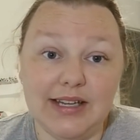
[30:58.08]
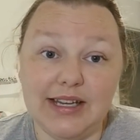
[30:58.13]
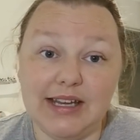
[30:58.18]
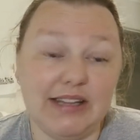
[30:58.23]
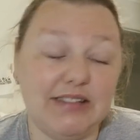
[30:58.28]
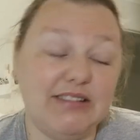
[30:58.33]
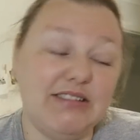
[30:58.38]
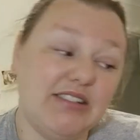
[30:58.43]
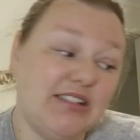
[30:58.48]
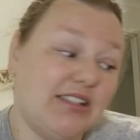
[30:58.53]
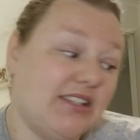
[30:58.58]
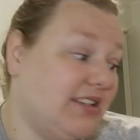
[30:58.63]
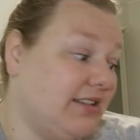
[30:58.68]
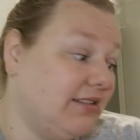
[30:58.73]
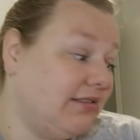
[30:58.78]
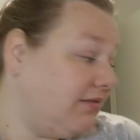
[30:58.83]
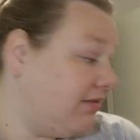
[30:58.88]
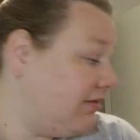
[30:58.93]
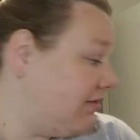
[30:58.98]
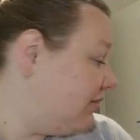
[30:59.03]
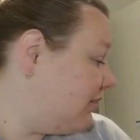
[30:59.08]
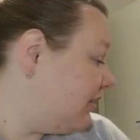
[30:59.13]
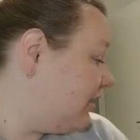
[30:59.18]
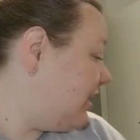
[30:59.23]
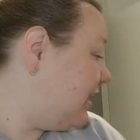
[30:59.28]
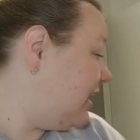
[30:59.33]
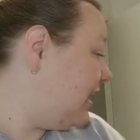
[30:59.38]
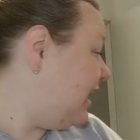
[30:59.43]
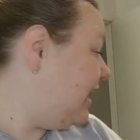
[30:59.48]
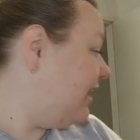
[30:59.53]
and
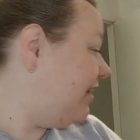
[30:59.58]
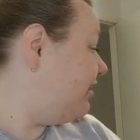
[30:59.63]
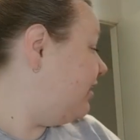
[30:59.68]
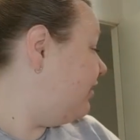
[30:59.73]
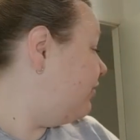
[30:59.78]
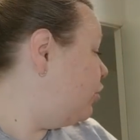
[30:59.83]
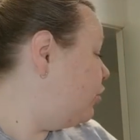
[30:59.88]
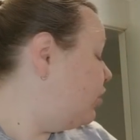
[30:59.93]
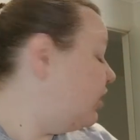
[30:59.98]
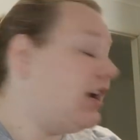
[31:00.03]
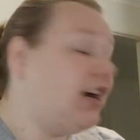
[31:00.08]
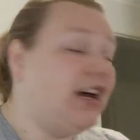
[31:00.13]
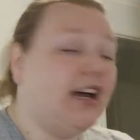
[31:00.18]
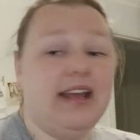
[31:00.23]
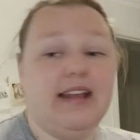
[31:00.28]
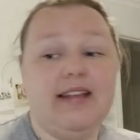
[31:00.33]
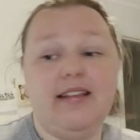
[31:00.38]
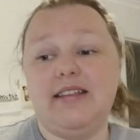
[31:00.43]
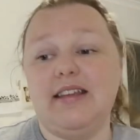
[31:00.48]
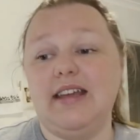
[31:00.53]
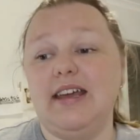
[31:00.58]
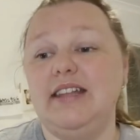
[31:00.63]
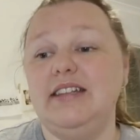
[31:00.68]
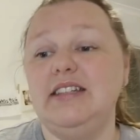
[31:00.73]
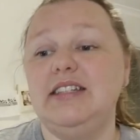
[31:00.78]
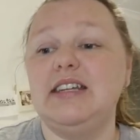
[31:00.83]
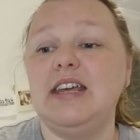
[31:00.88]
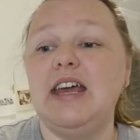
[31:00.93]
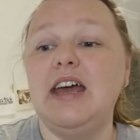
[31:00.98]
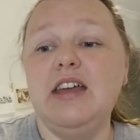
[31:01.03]
getting stuff organized
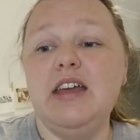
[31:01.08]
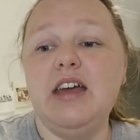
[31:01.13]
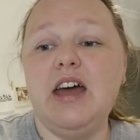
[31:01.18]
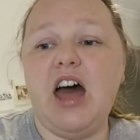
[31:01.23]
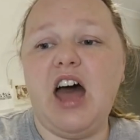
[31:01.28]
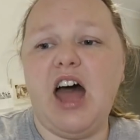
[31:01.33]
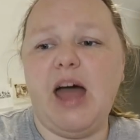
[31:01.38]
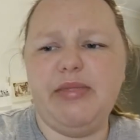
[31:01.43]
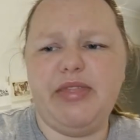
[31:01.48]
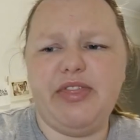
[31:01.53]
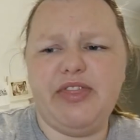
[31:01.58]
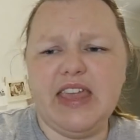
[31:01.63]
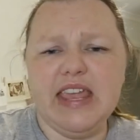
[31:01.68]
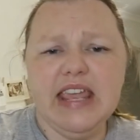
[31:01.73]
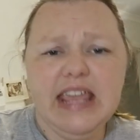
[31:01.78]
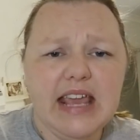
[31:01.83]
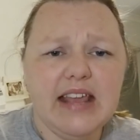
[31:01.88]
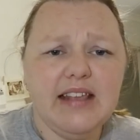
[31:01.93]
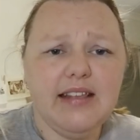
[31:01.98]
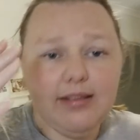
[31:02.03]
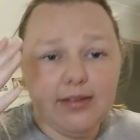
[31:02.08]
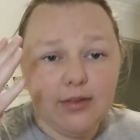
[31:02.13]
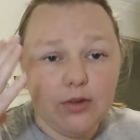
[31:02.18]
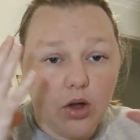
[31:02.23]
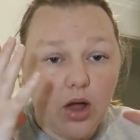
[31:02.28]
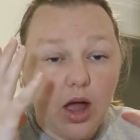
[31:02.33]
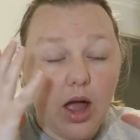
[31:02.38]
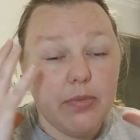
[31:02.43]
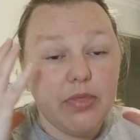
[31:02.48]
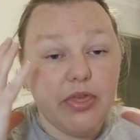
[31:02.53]
and I'm thinking
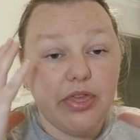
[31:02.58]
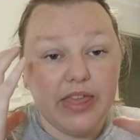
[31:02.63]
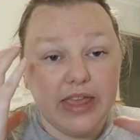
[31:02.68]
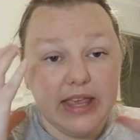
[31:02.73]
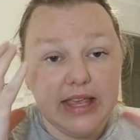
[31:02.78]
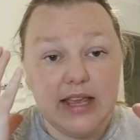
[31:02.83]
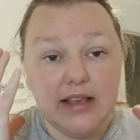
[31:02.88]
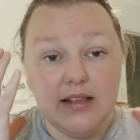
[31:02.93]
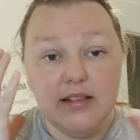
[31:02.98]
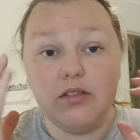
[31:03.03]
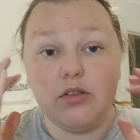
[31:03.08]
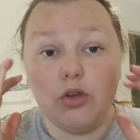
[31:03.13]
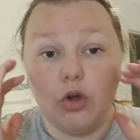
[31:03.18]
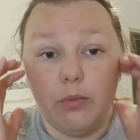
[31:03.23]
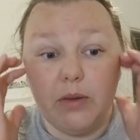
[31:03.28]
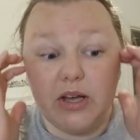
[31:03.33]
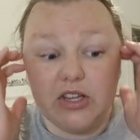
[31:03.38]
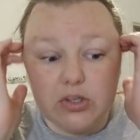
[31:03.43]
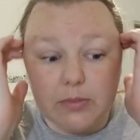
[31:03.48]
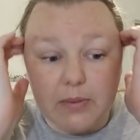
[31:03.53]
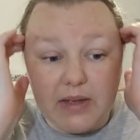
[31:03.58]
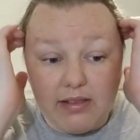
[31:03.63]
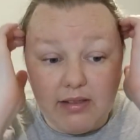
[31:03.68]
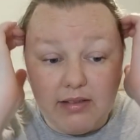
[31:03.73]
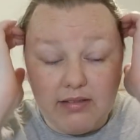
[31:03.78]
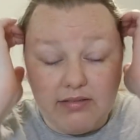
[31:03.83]
I'm thinking so much about